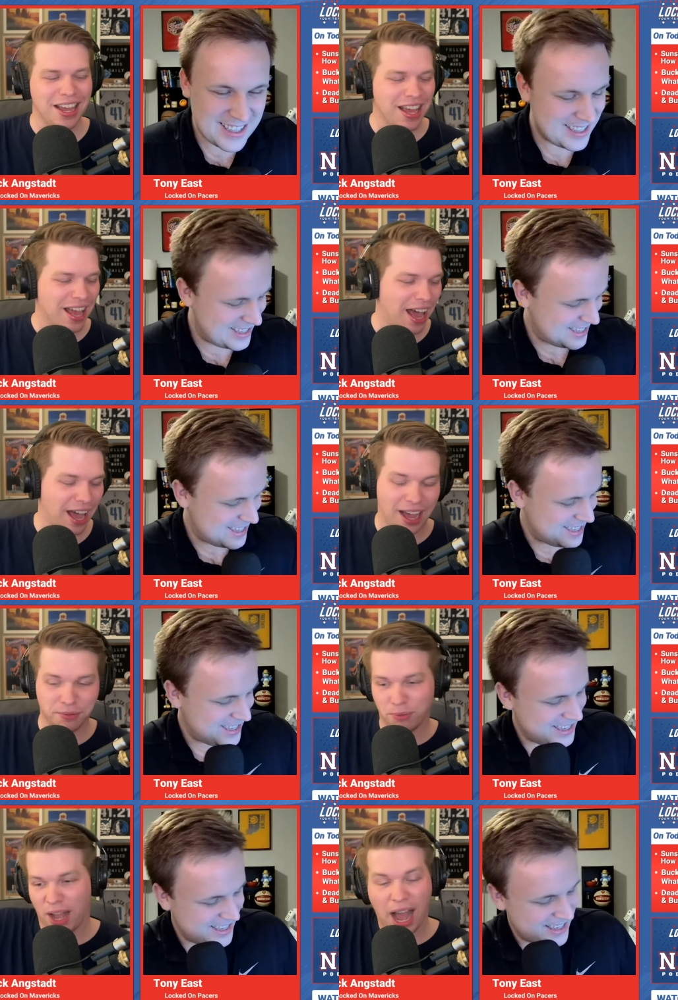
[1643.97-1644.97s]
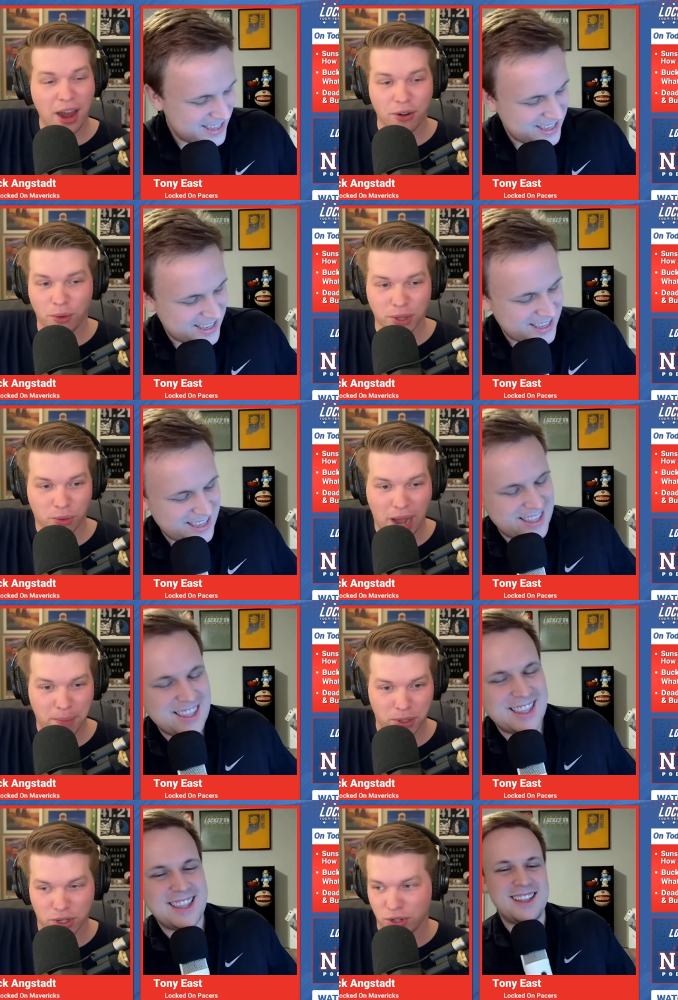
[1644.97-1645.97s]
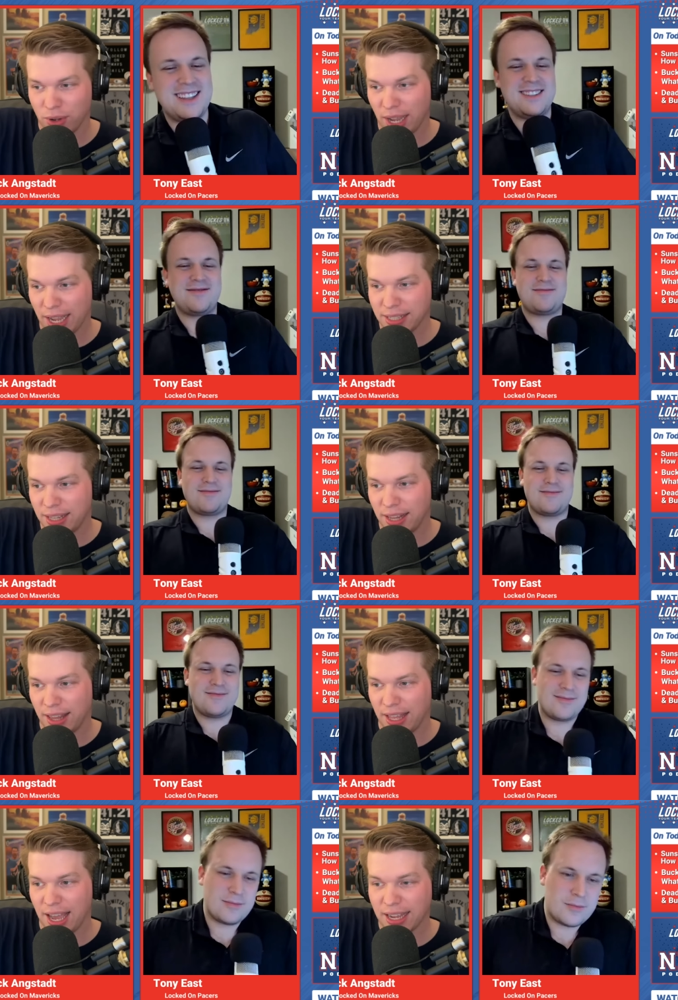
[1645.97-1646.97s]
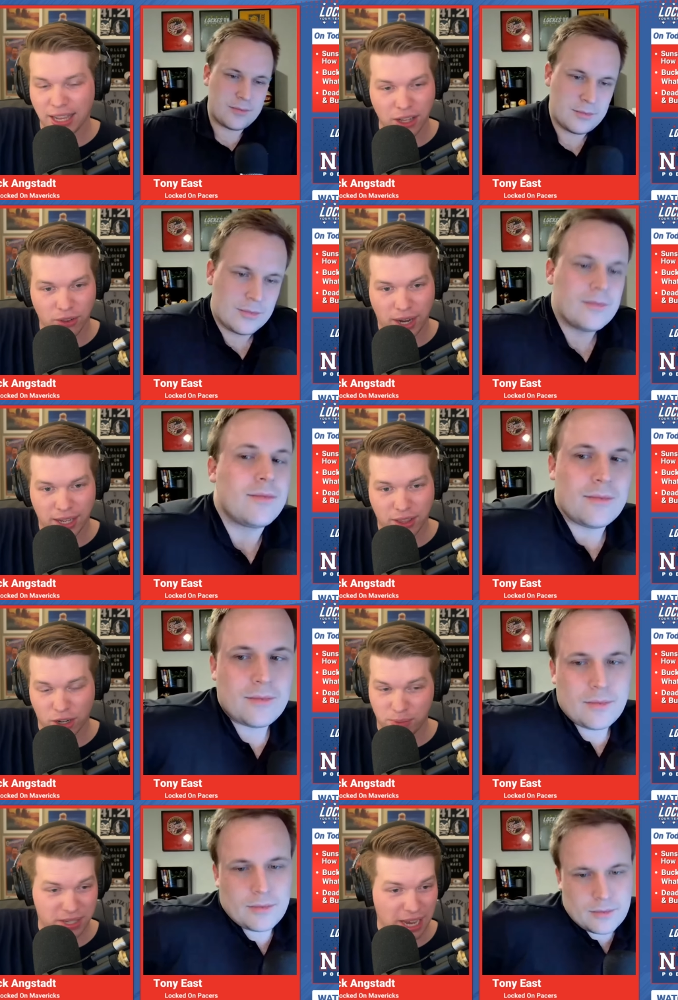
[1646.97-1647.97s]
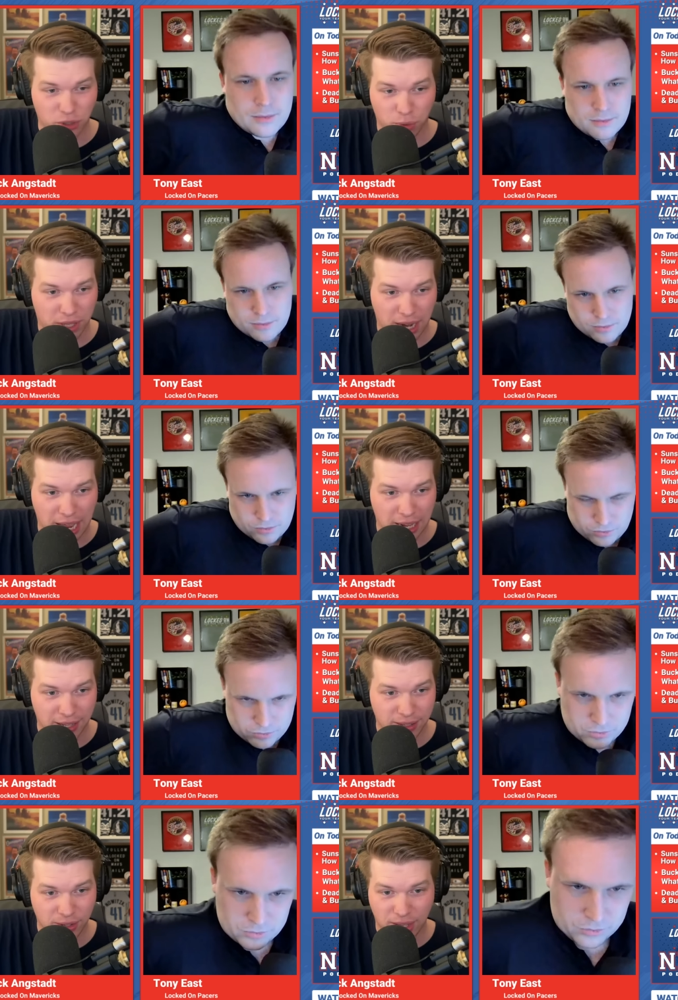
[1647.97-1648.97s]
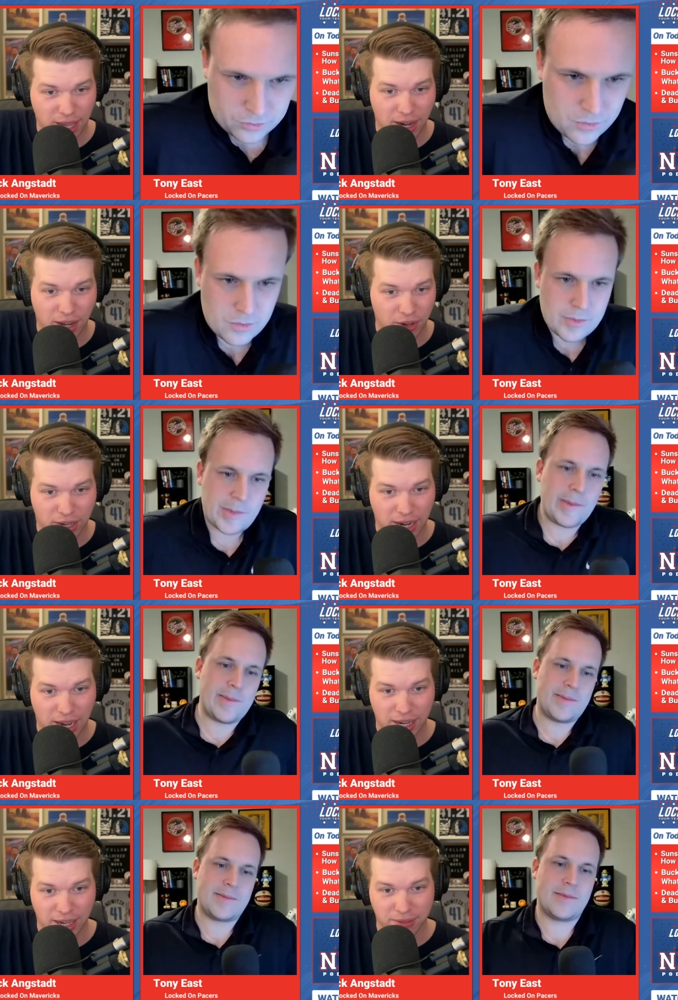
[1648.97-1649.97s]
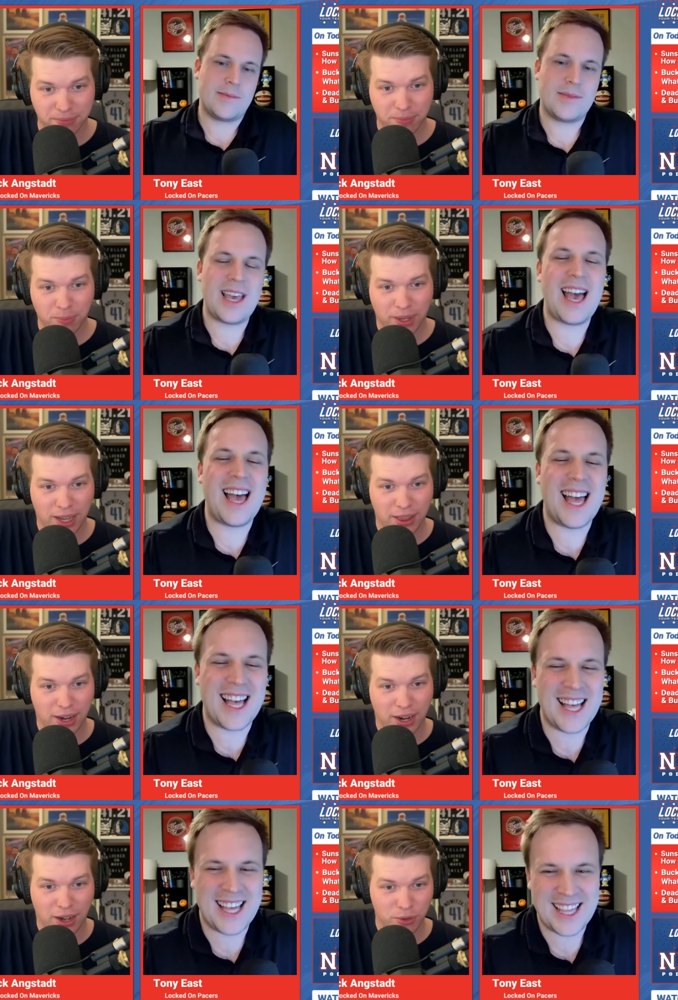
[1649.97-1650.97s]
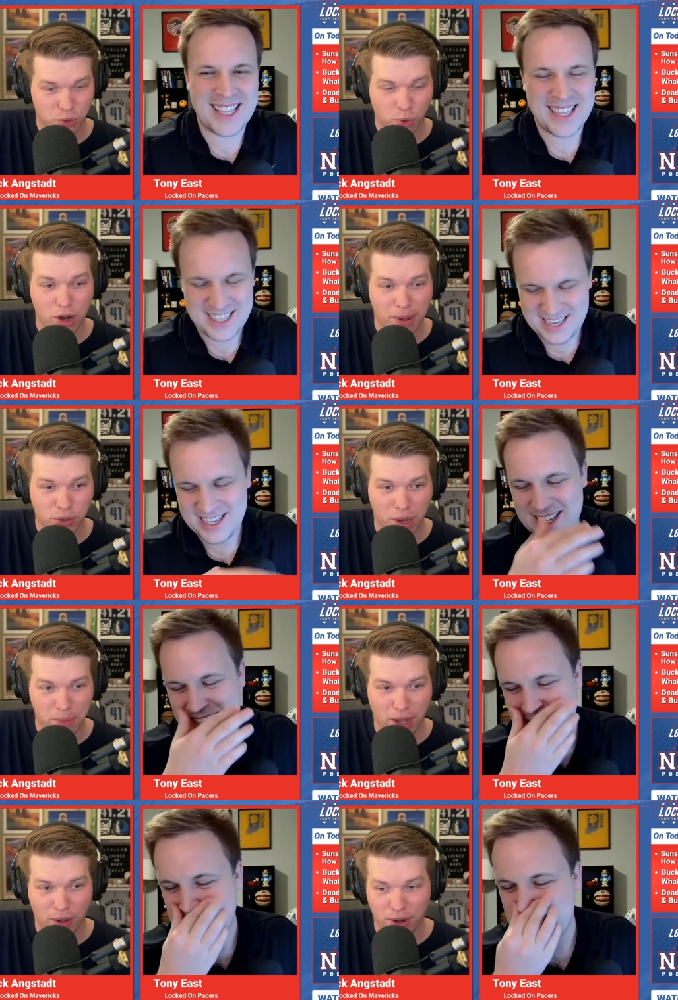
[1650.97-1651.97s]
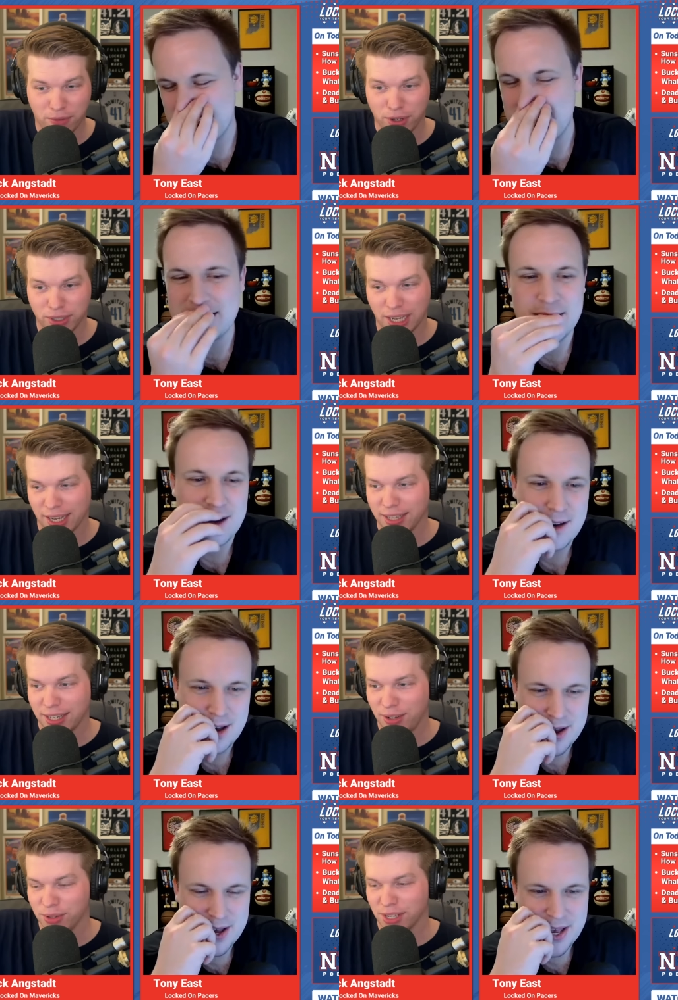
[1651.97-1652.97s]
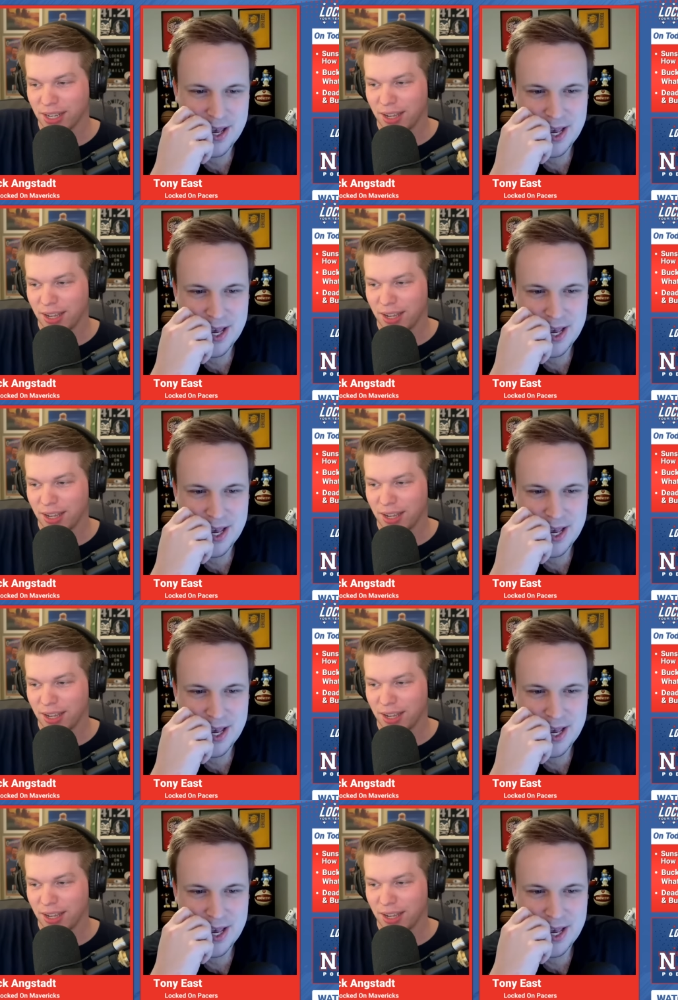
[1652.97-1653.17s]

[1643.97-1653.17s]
Speaker 1: I don't know what the Raptors are doing. I guess they got Kelly Olynyk. They're obsessed with Canadians, so they get another Canadian in there. I was worried about Dwight Powell there for a second, but he was going to get